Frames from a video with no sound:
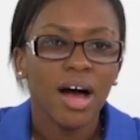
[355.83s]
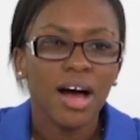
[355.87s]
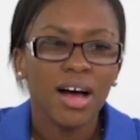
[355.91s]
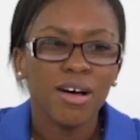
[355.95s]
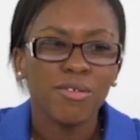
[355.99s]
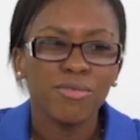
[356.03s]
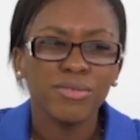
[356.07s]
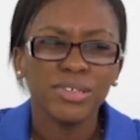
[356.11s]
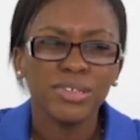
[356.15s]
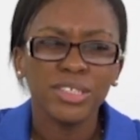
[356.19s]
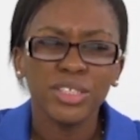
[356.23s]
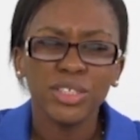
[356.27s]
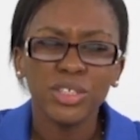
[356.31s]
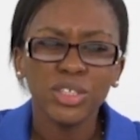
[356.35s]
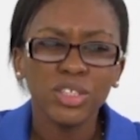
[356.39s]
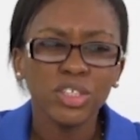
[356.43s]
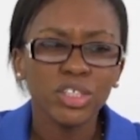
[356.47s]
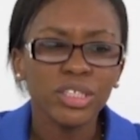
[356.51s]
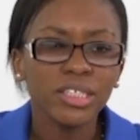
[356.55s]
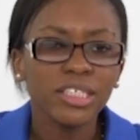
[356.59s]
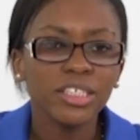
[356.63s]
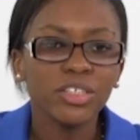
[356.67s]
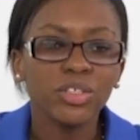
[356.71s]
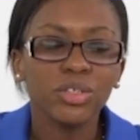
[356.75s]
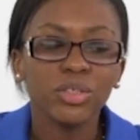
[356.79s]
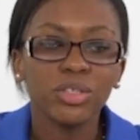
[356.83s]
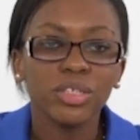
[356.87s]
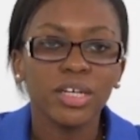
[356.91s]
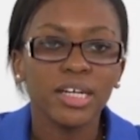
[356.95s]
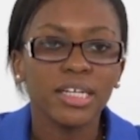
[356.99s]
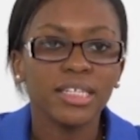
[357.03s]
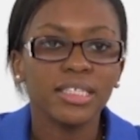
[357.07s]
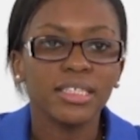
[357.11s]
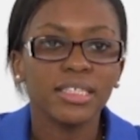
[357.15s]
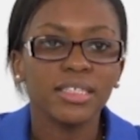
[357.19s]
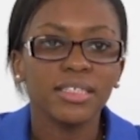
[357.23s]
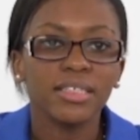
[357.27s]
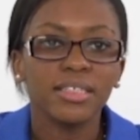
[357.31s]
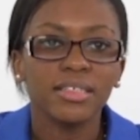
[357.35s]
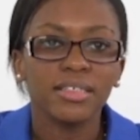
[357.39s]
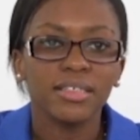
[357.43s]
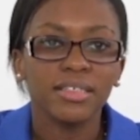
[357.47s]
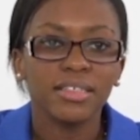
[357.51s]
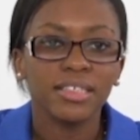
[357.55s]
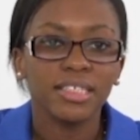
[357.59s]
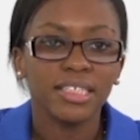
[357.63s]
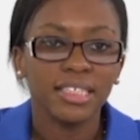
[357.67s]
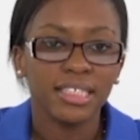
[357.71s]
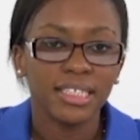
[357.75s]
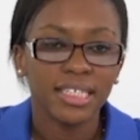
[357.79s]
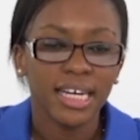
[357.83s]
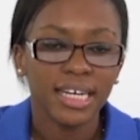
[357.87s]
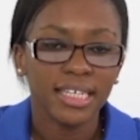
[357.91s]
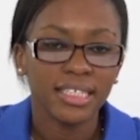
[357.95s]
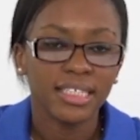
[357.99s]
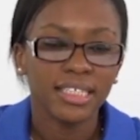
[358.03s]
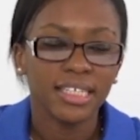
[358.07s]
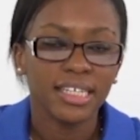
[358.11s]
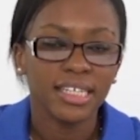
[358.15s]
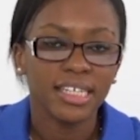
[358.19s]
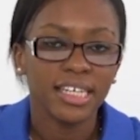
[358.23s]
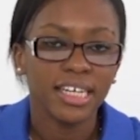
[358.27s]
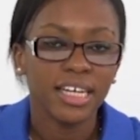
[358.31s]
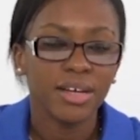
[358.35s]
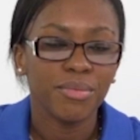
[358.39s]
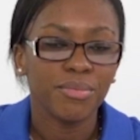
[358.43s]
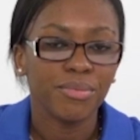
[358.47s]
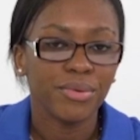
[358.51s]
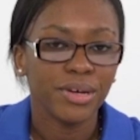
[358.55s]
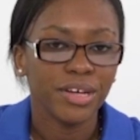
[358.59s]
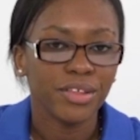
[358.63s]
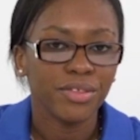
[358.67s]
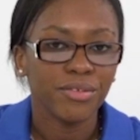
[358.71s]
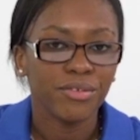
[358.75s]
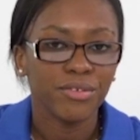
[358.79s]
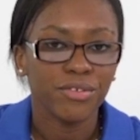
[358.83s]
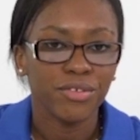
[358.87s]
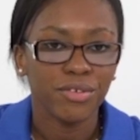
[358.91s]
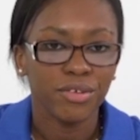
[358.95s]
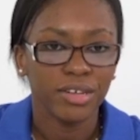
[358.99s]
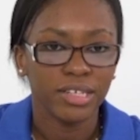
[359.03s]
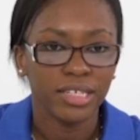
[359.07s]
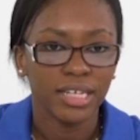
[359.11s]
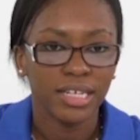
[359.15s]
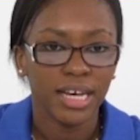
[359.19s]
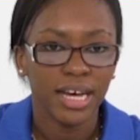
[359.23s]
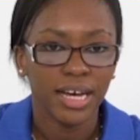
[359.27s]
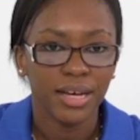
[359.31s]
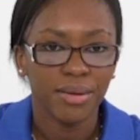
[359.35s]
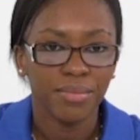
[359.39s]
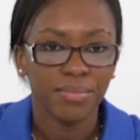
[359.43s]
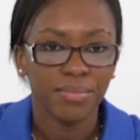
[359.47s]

which usually do not detect silica breakthroughs on time.